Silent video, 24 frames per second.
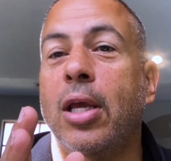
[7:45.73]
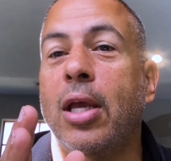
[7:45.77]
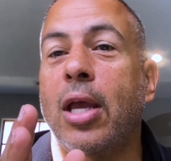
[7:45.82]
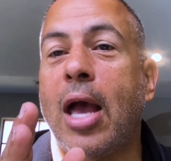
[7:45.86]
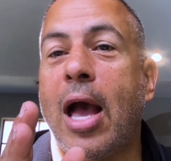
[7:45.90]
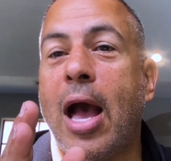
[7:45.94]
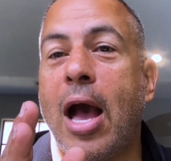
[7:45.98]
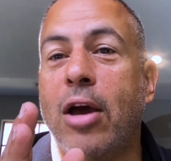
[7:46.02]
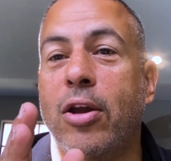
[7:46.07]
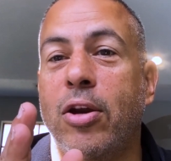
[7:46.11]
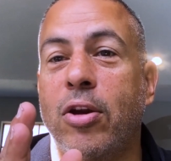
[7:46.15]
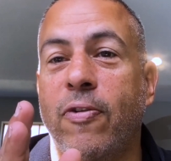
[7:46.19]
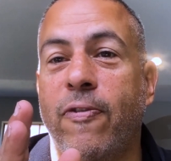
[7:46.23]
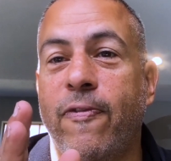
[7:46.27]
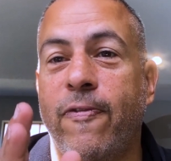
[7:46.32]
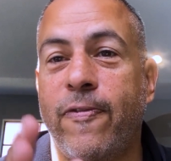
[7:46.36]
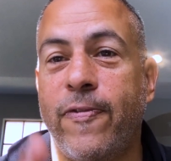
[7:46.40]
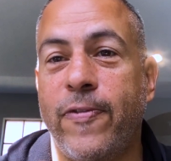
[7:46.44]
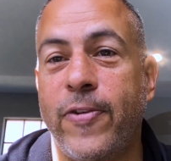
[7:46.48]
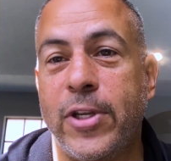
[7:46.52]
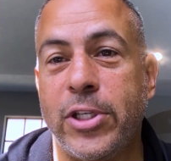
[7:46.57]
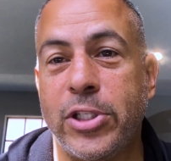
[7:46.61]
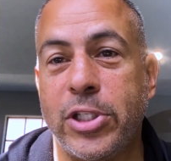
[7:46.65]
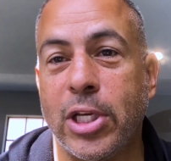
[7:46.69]
how to
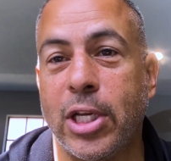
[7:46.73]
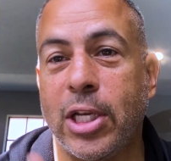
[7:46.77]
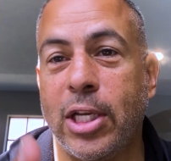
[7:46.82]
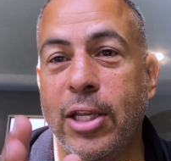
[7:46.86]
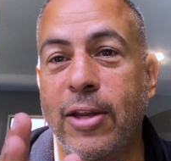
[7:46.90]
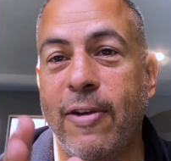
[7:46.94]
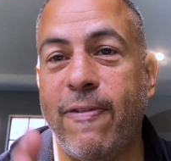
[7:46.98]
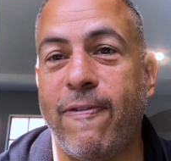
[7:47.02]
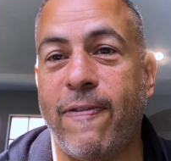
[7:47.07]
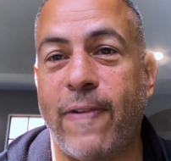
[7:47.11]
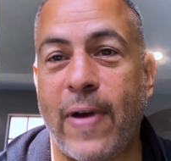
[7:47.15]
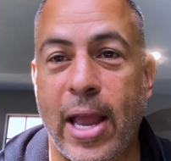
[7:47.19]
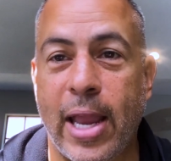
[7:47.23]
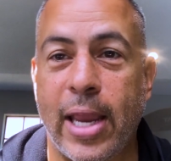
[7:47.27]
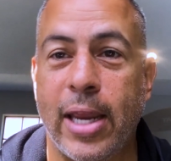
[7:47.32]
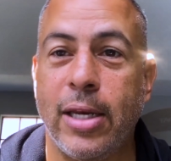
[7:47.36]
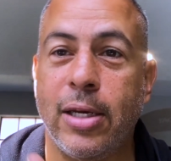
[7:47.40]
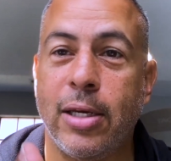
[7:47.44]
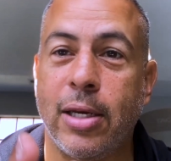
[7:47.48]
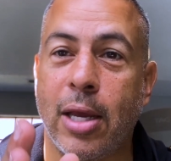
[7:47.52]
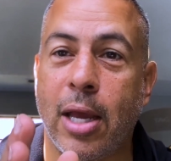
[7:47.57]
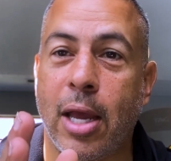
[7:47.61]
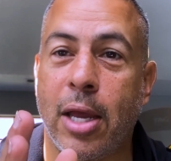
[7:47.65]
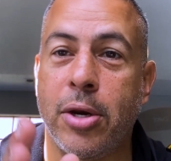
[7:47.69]
physically fight
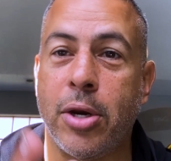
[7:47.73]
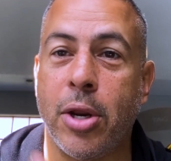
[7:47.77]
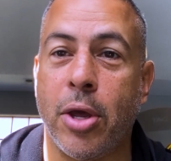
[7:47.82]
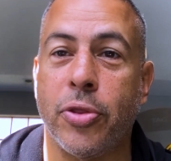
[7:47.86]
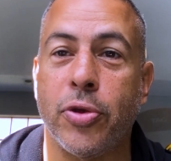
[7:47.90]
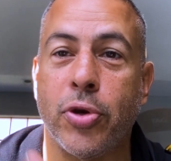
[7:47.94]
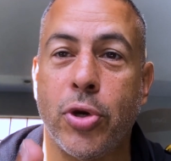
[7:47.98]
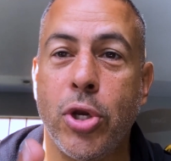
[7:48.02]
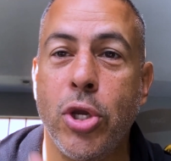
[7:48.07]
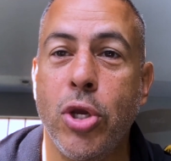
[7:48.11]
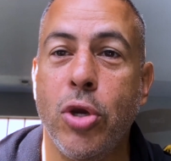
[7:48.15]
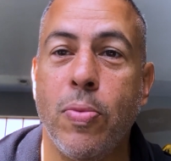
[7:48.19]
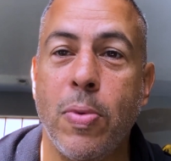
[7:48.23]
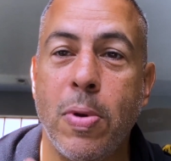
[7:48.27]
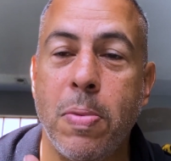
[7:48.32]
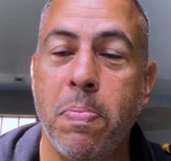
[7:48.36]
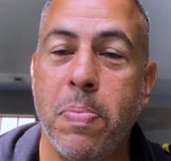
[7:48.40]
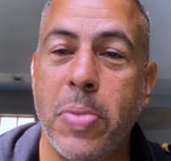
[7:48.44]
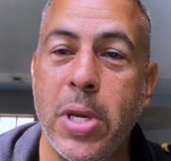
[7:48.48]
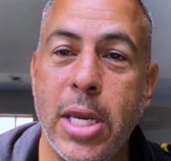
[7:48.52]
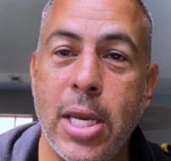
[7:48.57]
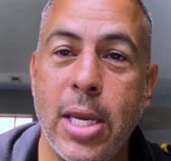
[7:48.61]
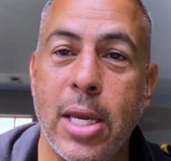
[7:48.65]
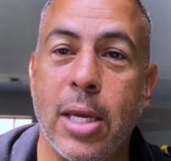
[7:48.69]
another human
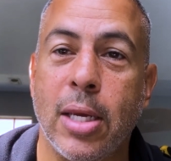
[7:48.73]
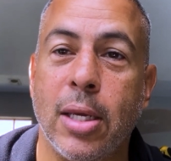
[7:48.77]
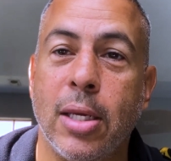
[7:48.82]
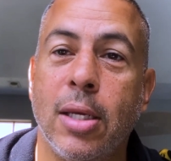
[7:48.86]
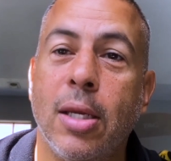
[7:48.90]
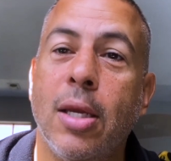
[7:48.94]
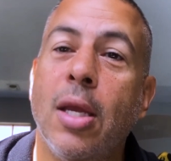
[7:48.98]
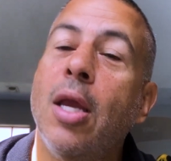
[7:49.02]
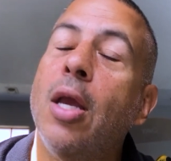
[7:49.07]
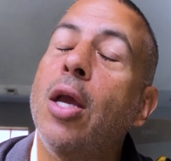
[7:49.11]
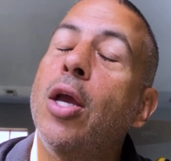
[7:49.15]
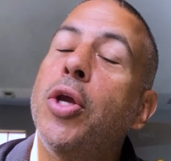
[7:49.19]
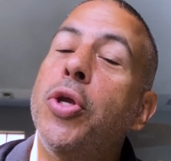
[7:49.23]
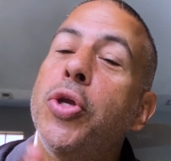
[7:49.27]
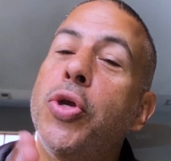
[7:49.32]
being,